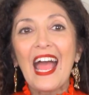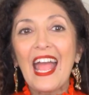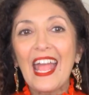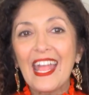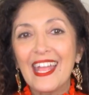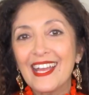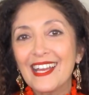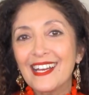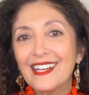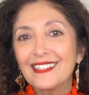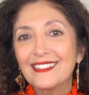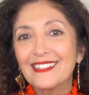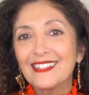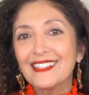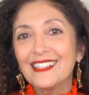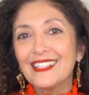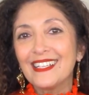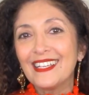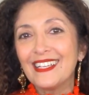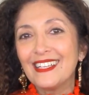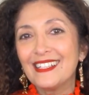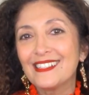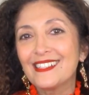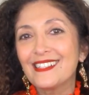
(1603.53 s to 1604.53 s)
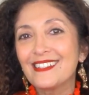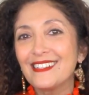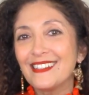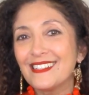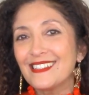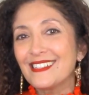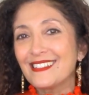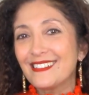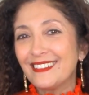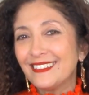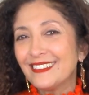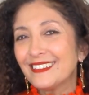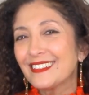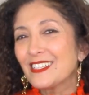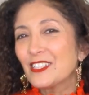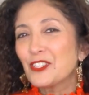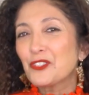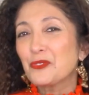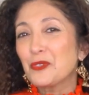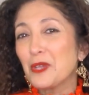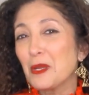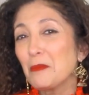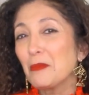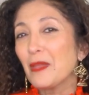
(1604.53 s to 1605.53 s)
and in, still in a
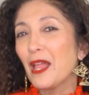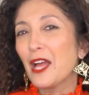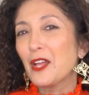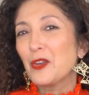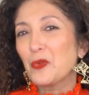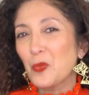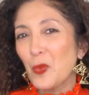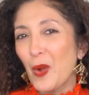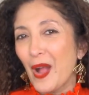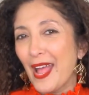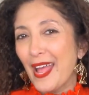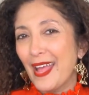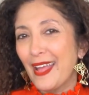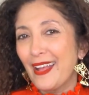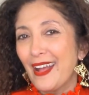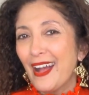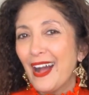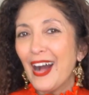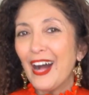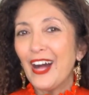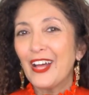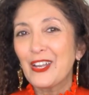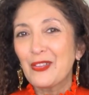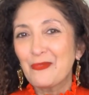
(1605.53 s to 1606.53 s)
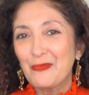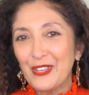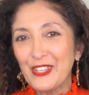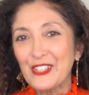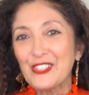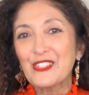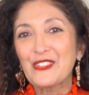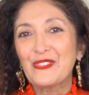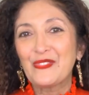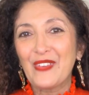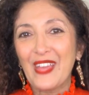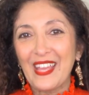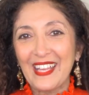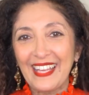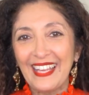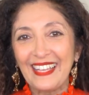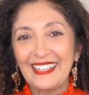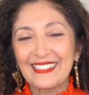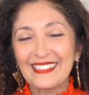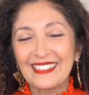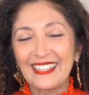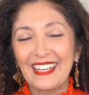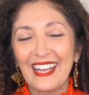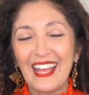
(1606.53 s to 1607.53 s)
streamlined way on a beach
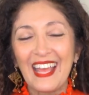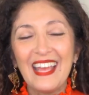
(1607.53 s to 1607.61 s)
vacation.